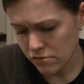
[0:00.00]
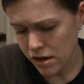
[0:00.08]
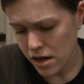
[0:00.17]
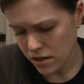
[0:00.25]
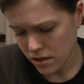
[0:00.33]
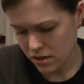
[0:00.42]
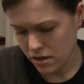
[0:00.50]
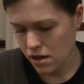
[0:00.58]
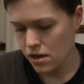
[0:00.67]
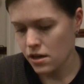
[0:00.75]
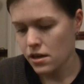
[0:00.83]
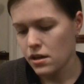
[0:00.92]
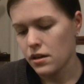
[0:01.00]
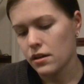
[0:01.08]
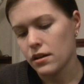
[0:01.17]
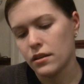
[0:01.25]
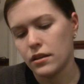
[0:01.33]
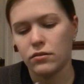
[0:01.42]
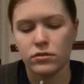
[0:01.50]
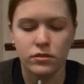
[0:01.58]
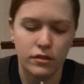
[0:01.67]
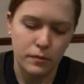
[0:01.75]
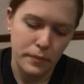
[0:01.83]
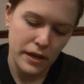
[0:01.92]
scratched. And then
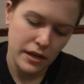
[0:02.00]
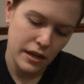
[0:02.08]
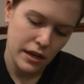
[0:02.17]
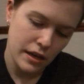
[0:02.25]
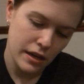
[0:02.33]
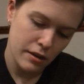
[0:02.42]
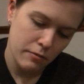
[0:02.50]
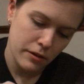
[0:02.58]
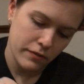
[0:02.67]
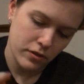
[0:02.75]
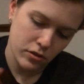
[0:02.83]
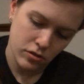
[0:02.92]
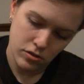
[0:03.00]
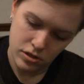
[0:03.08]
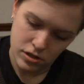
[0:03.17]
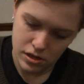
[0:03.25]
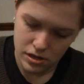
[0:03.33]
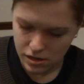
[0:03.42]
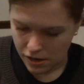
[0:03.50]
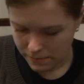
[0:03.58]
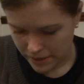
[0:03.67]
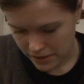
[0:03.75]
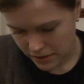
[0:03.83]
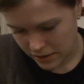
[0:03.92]
also at the back here we've got, I'm
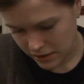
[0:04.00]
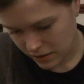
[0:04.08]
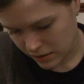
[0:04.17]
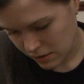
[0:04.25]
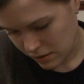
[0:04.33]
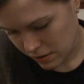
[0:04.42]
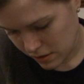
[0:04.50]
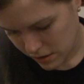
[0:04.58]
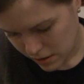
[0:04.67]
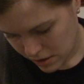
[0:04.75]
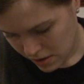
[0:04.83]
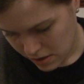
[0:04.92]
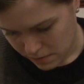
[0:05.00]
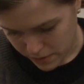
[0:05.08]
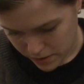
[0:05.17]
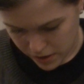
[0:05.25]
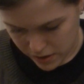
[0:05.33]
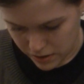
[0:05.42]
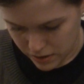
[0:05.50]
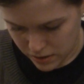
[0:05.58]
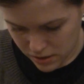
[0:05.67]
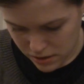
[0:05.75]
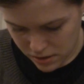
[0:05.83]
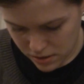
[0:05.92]
guessing this is the behind the
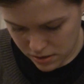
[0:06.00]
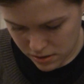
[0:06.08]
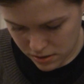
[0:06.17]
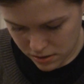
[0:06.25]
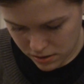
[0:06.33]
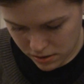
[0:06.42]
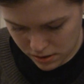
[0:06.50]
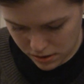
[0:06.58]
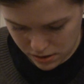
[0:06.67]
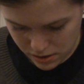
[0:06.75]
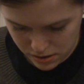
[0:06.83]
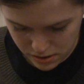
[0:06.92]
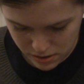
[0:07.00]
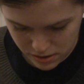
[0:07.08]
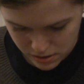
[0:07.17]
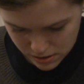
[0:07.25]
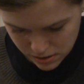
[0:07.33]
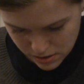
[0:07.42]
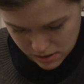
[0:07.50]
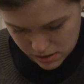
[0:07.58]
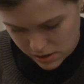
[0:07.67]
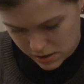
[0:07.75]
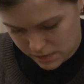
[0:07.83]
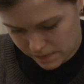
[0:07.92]
scenes,
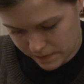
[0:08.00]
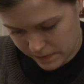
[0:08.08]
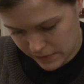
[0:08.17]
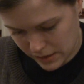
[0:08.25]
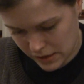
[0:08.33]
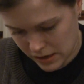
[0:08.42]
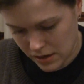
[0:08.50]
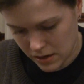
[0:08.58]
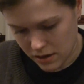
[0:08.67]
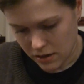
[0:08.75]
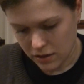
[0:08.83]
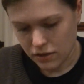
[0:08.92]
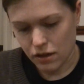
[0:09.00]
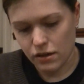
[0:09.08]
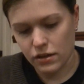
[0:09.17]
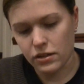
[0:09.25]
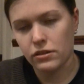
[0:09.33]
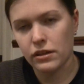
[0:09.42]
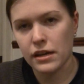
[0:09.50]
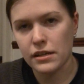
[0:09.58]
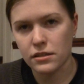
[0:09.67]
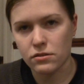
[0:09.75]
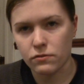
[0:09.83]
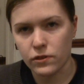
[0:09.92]
yeah. So because you get a
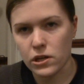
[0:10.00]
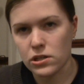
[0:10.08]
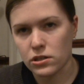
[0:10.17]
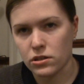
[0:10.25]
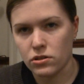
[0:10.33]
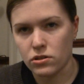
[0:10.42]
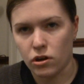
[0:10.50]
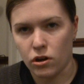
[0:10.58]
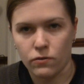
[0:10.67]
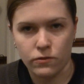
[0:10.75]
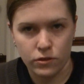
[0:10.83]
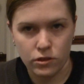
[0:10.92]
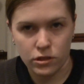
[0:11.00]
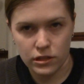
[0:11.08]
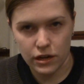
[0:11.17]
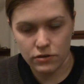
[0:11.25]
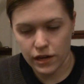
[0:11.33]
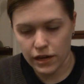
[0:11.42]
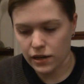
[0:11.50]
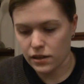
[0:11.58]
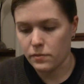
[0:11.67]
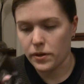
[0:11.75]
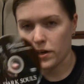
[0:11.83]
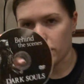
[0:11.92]
digital version of the soundtrack and
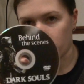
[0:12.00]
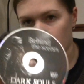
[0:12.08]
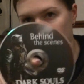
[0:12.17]
the behind the